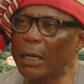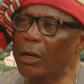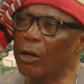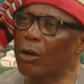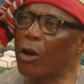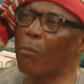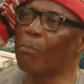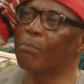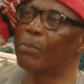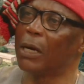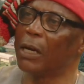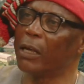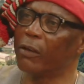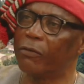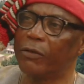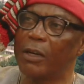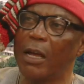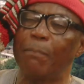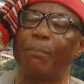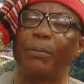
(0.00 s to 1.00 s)
they don't
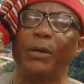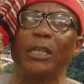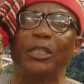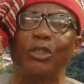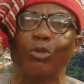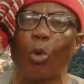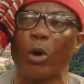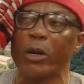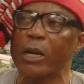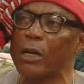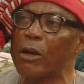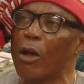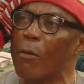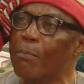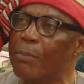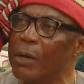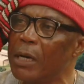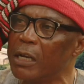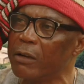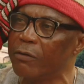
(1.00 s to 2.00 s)
believe. They preach what they don't
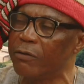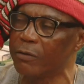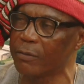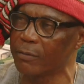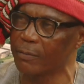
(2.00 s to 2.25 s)
believe.